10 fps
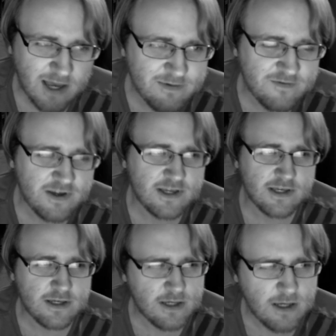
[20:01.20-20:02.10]
the happy
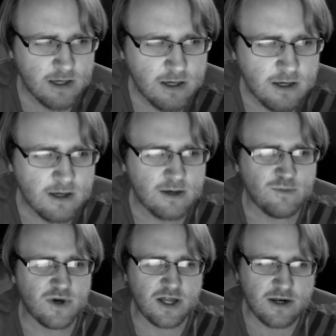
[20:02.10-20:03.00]
faces,
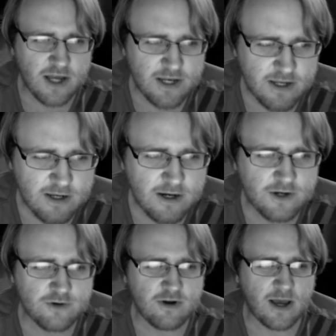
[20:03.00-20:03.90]
but I did.
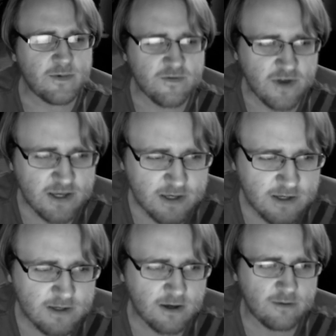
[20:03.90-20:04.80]
I drew happy
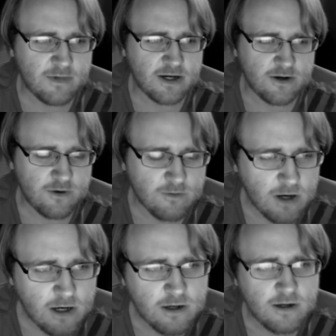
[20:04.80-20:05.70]
faces on my
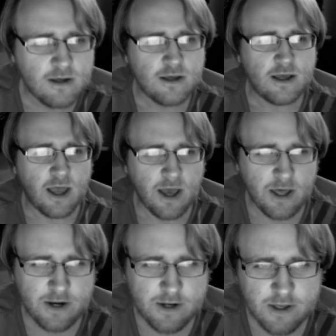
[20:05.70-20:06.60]
underwear.
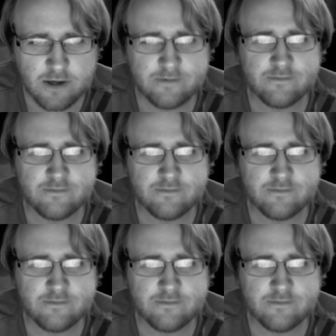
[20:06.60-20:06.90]
And